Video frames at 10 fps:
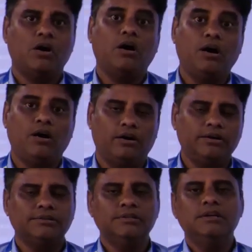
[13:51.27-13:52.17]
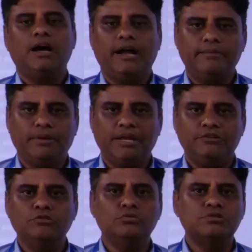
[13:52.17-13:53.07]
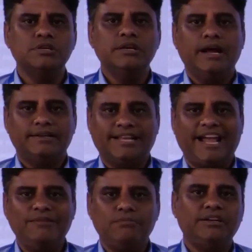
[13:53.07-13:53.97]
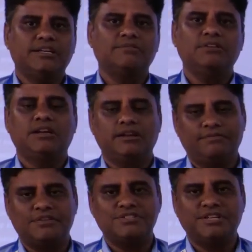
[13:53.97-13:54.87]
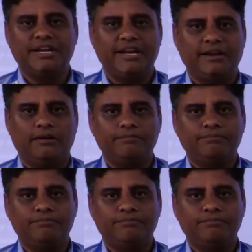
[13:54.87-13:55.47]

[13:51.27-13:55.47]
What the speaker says: or I may use time interval refreshing data.